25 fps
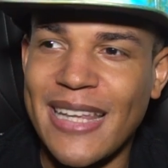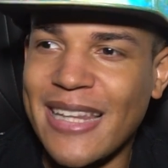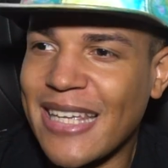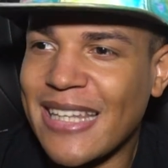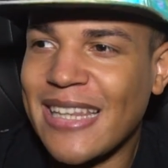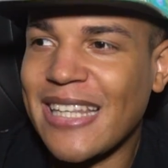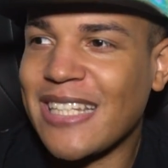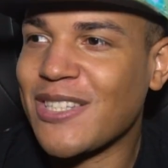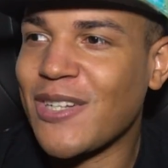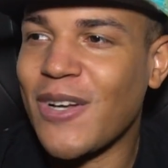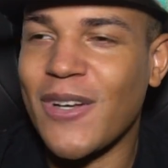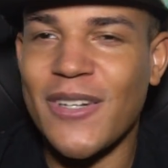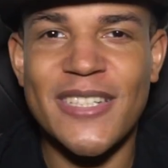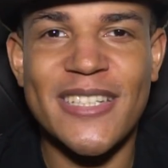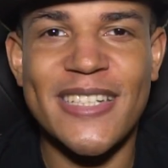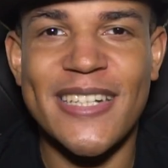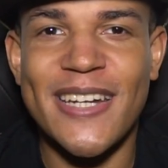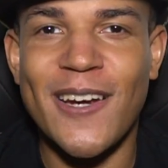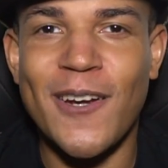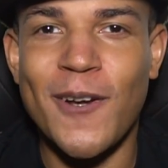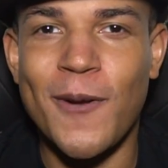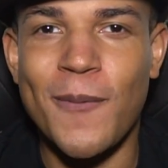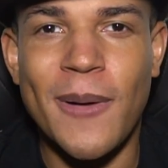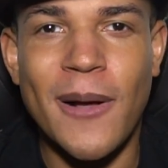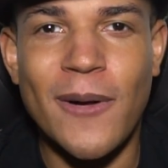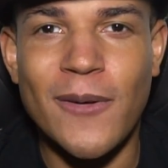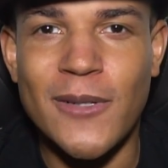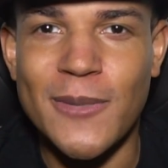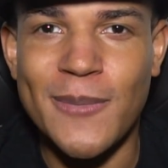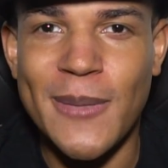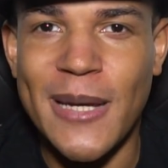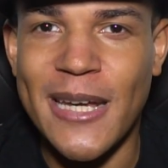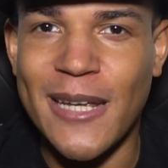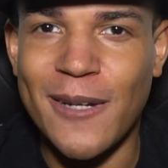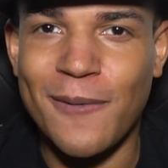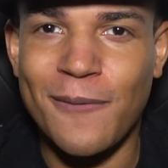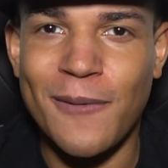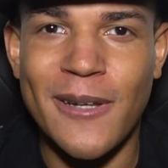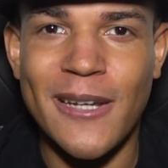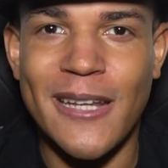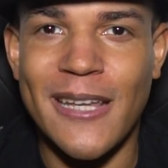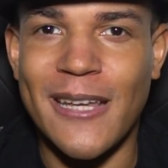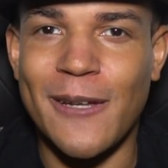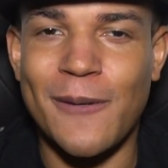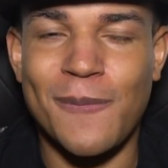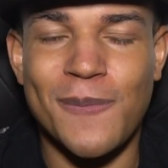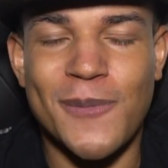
Like that's all she cared about was making fun of him.